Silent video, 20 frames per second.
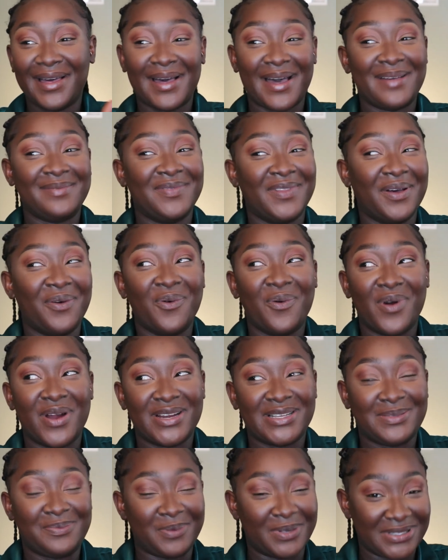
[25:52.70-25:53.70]
I'm the
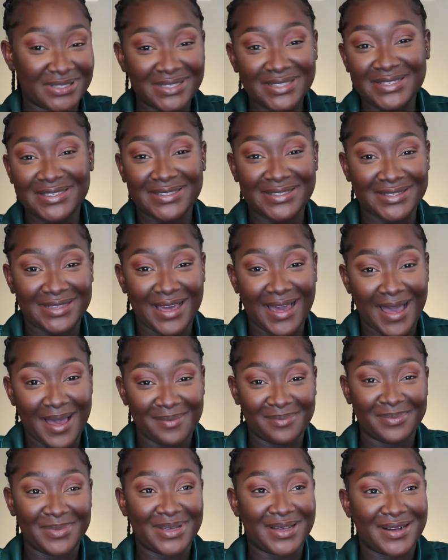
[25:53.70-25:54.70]
worst person to
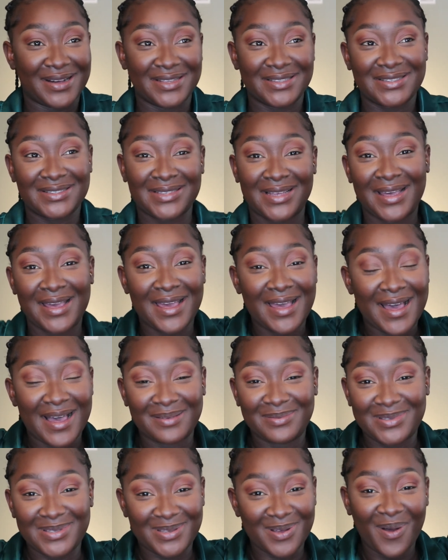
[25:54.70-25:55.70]
scam because
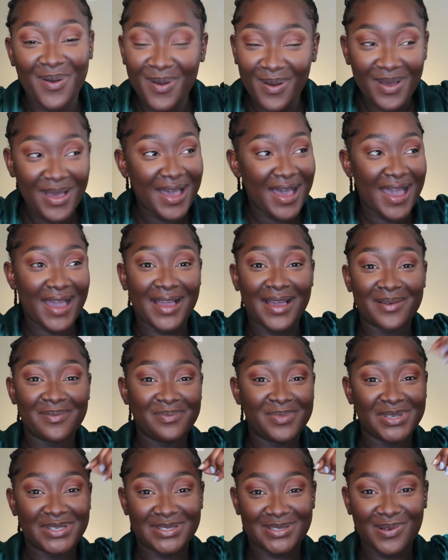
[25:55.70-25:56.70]
I
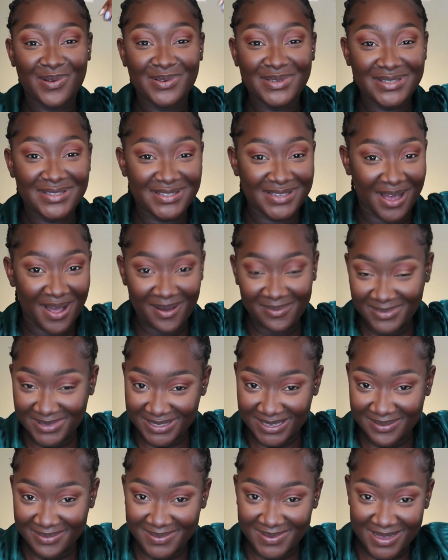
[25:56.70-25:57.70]
can be so dumb
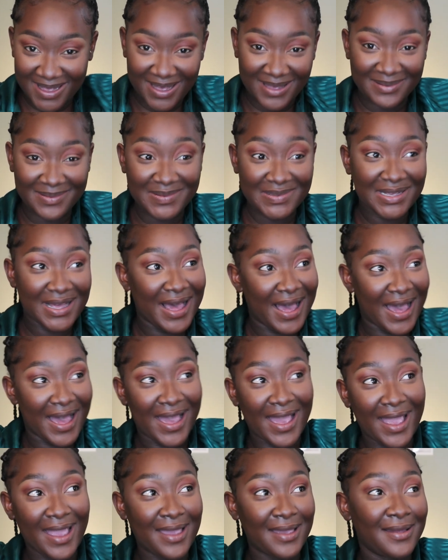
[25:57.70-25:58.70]
sometimes.
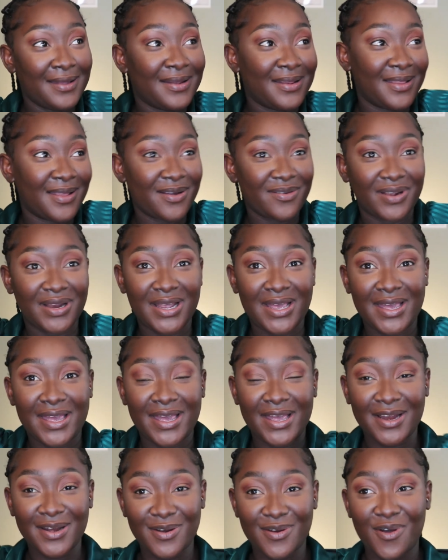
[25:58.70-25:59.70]
I literally
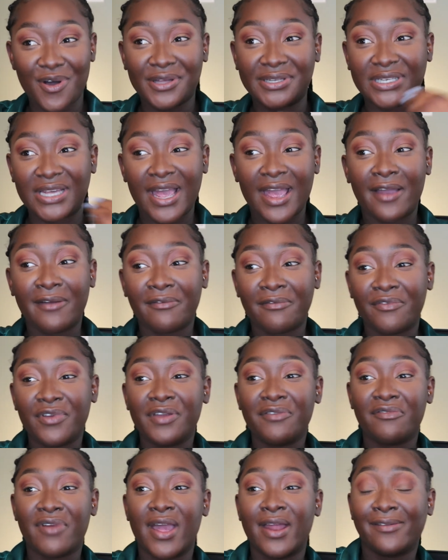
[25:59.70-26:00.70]
ignored
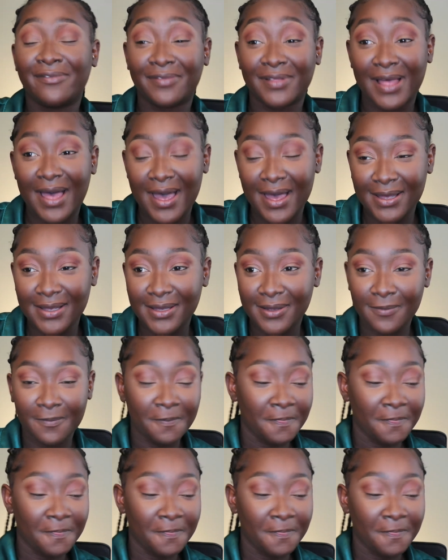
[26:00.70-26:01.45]
every red flag.